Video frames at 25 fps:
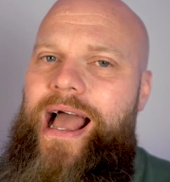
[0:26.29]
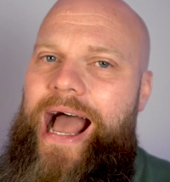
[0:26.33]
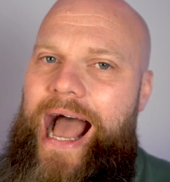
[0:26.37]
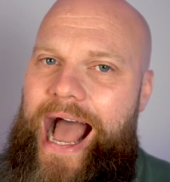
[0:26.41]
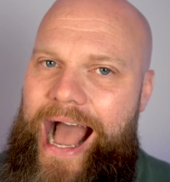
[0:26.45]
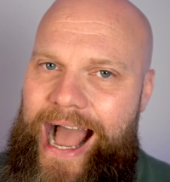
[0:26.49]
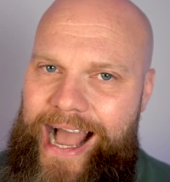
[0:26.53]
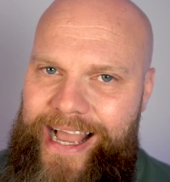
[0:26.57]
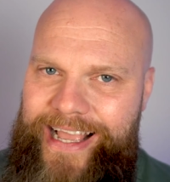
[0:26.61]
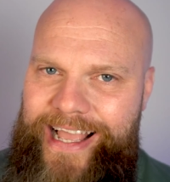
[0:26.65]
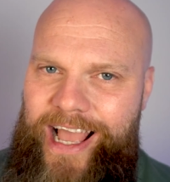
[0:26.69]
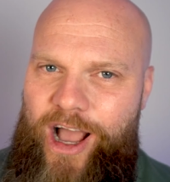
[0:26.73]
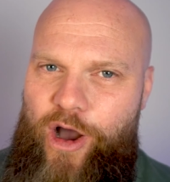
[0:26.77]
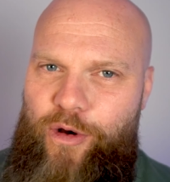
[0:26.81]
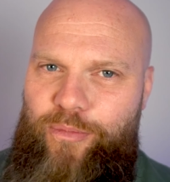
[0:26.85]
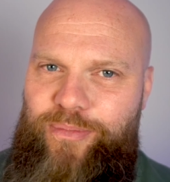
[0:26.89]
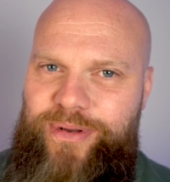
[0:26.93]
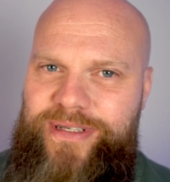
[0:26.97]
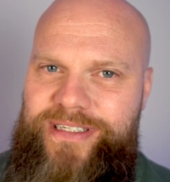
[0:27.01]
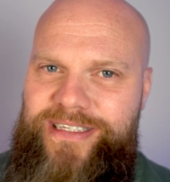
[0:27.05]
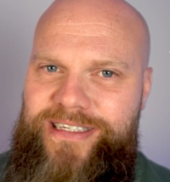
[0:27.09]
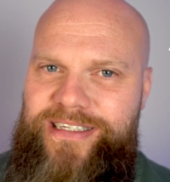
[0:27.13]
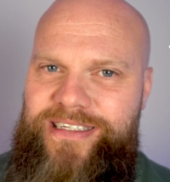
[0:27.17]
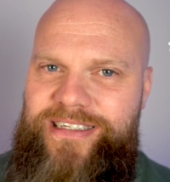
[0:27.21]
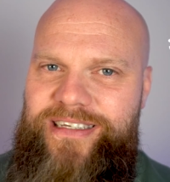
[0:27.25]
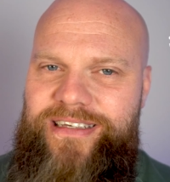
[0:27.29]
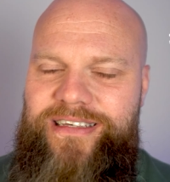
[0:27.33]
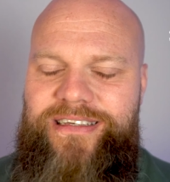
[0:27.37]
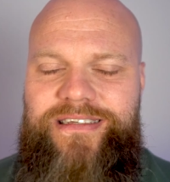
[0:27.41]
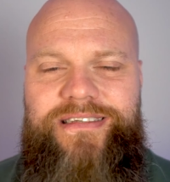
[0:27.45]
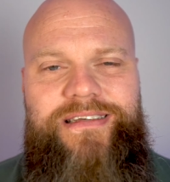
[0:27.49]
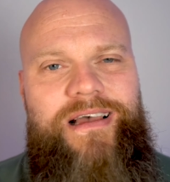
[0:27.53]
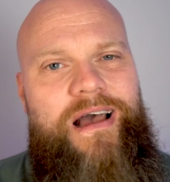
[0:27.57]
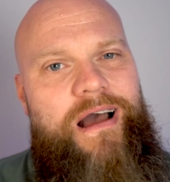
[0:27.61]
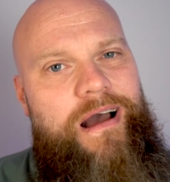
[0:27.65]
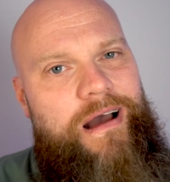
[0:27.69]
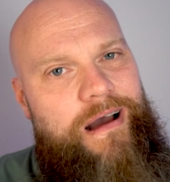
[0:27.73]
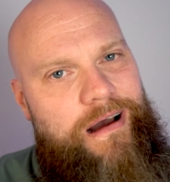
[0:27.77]
I help businesses
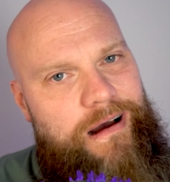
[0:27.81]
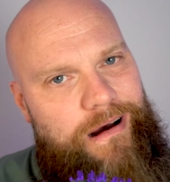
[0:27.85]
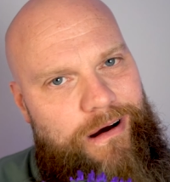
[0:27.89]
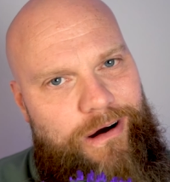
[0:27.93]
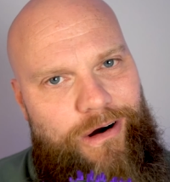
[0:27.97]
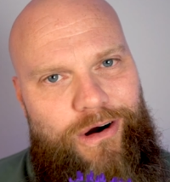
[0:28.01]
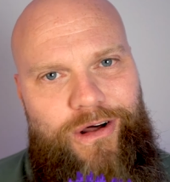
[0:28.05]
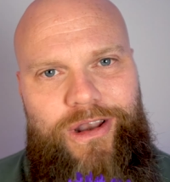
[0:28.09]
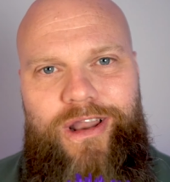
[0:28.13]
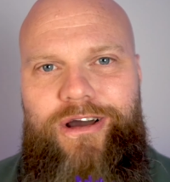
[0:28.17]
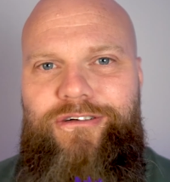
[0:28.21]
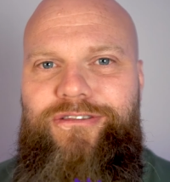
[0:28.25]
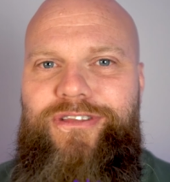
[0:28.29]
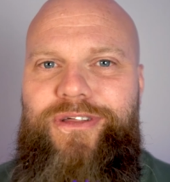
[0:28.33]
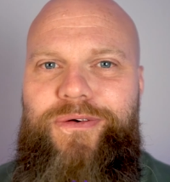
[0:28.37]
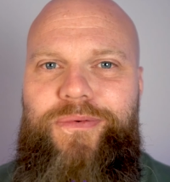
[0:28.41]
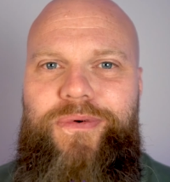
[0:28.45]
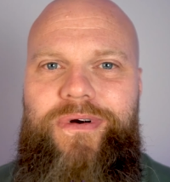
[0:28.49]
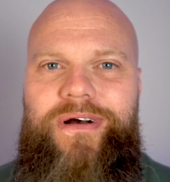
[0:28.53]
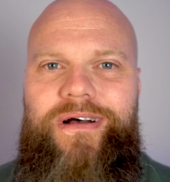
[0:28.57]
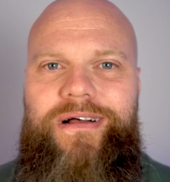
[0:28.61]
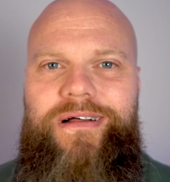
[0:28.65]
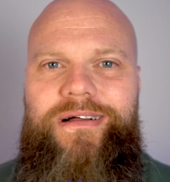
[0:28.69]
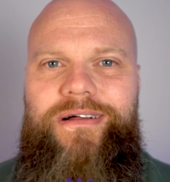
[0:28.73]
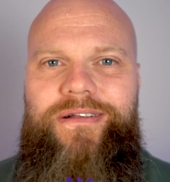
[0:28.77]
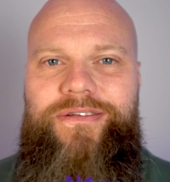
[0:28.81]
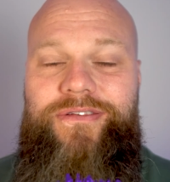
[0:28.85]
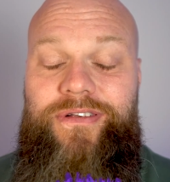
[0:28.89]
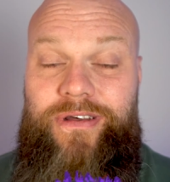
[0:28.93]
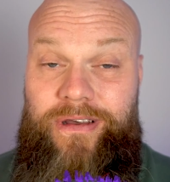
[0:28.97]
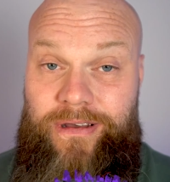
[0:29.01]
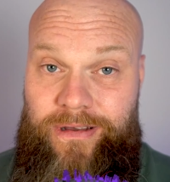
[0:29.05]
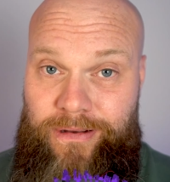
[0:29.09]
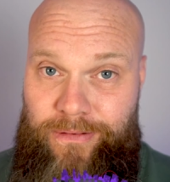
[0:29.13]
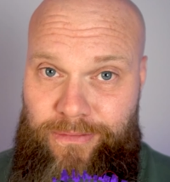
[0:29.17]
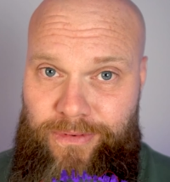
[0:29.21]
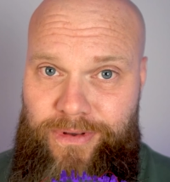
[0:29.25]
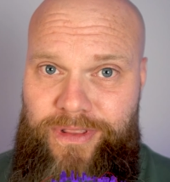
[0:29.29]
all over the world
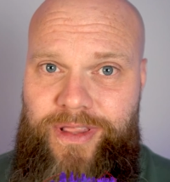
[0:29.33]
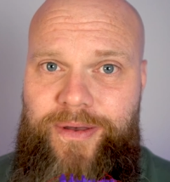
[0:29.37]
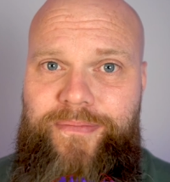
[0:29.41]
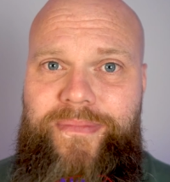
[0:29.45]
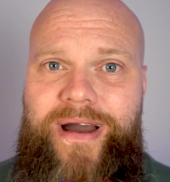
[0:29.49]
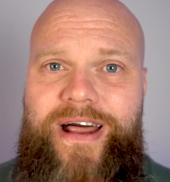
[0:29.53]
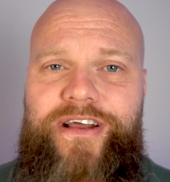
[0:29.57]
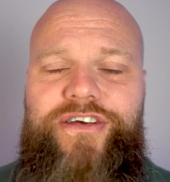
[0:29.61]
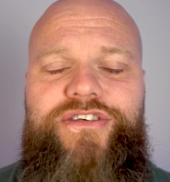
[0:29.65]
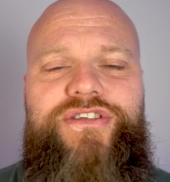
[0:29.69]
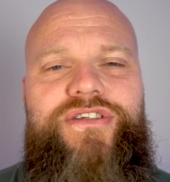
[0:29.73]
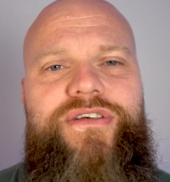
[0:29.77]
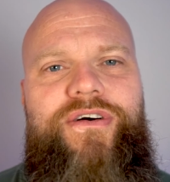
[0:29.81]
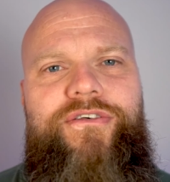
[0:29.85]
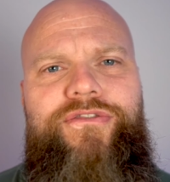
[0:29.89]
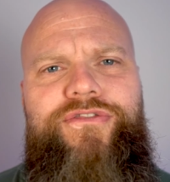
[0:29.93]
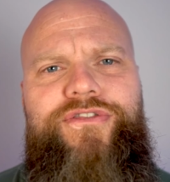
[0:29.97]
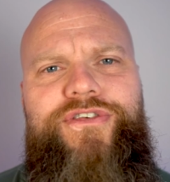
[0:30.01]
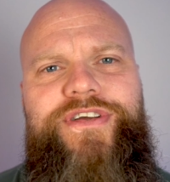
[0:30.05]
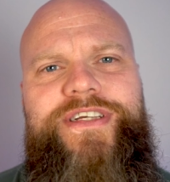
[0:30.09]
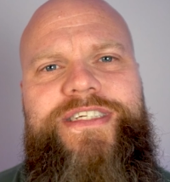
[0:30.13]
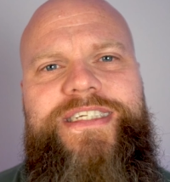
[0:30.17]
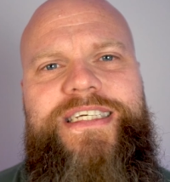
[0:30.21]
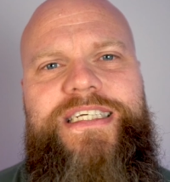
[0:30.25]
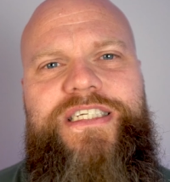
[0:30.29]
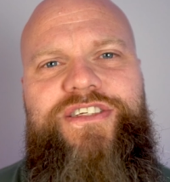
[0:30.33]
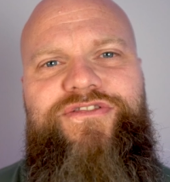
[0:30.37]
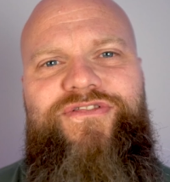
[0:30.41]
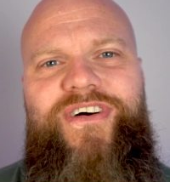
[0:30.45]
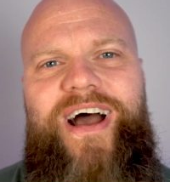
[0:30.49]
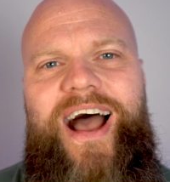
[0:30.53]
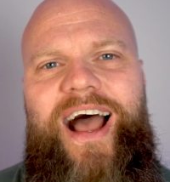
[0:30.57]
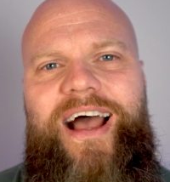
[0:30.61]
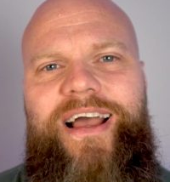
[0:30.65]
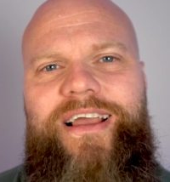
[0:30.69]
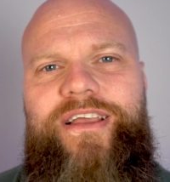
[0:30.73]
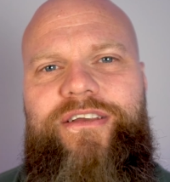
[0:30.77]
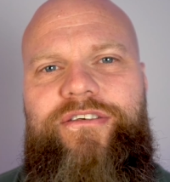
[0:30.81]
with the Microsoft
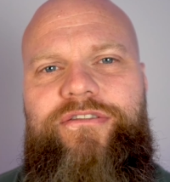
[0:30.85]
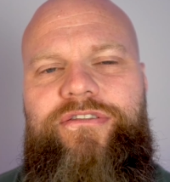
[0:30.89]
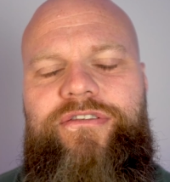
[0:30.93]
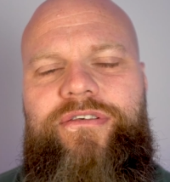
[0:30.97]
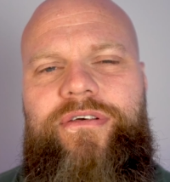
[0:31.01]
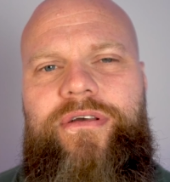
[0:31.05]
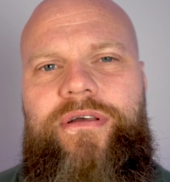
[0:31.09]
365.